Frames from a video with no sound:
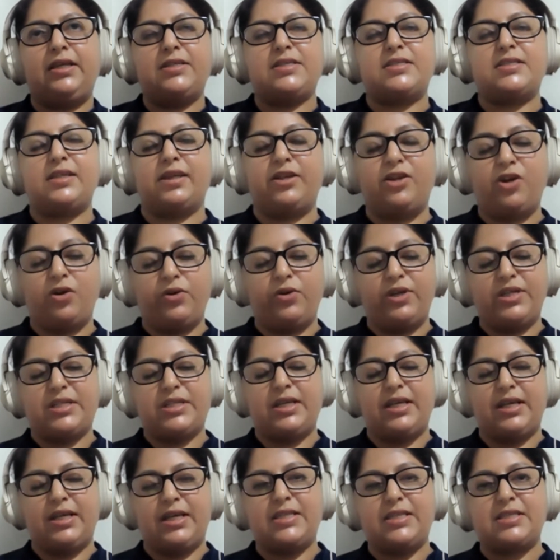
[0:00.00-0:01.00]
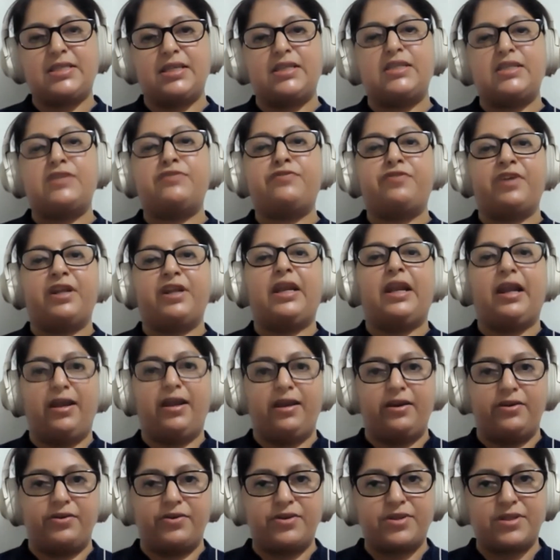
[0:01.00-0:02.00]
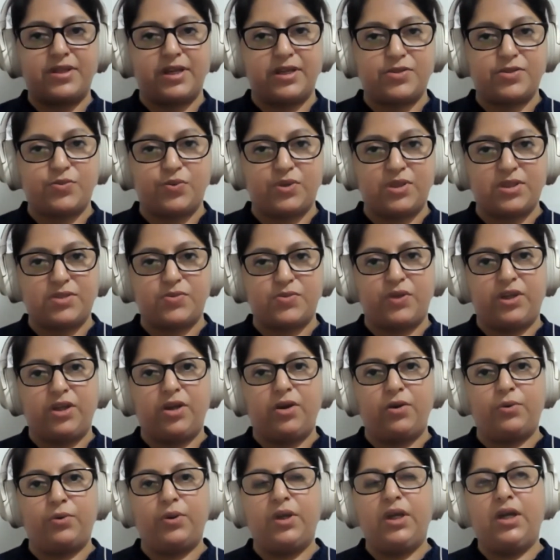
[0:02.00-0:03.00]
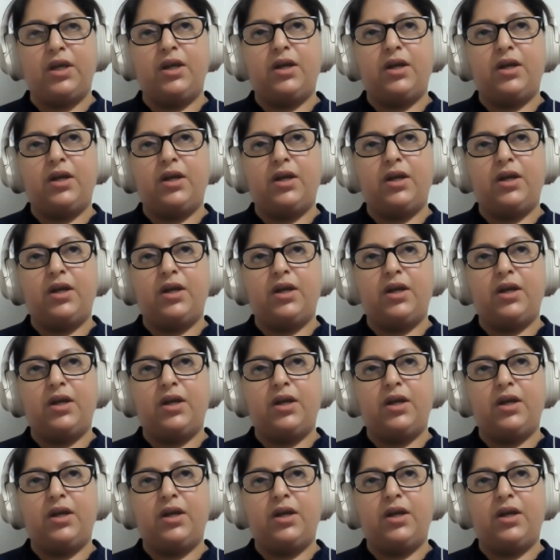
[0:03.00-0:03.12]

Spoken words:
security is in different layers, as we know.